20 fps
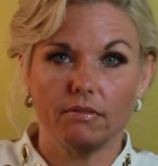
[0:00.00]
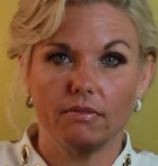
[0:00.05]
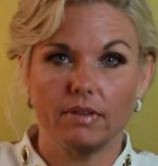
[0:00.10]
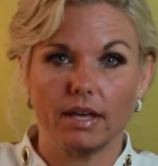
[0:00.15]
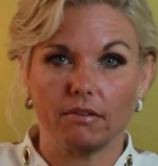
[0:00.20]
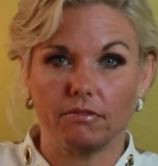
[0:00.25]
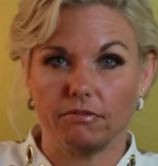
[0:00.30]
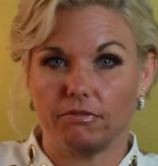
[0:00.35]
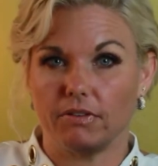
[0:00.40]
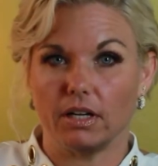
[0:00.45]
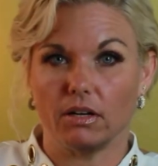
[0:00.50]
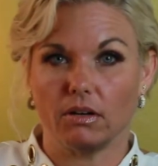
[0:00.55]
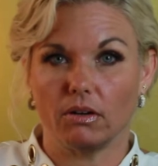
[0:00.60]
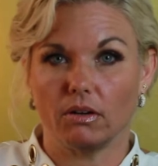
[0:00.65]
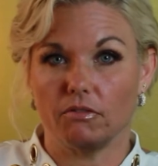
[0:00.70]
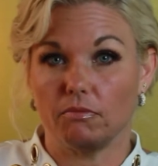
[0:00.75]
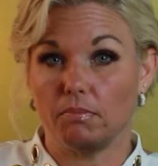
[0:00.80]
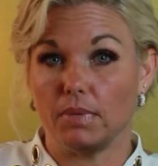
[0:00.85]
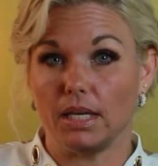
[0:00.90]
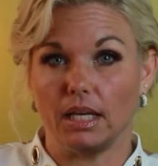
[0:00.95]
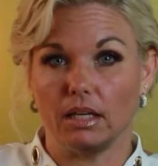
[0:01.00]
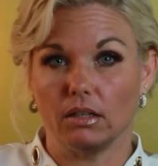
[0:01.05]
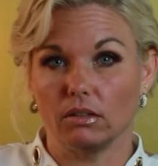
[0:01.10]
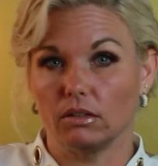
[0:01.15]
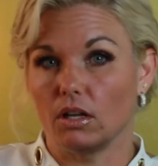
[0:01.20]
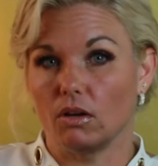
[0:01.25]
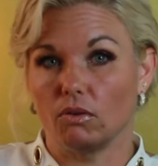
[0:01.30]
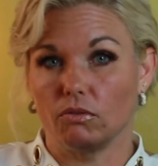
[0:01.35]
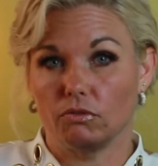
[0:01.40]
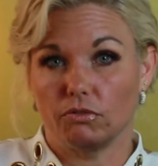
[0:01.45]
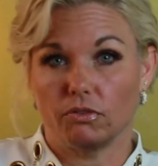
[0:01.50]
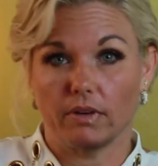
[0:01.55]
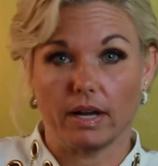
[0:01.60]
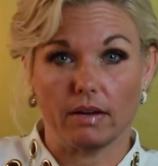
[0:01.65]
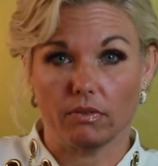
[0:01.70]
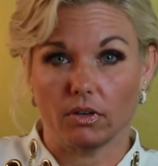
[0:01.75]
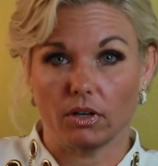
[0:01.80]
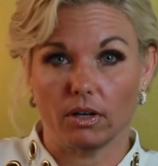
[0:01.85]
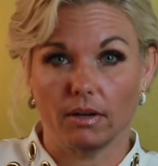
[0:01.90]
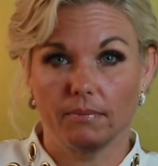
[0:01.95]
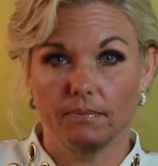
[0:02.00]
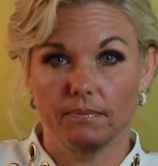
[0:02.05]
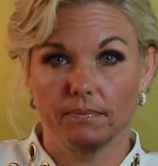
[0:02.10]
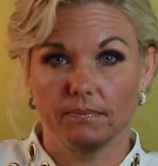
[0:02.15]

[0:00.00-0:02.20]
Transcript: that fear of being alone forever,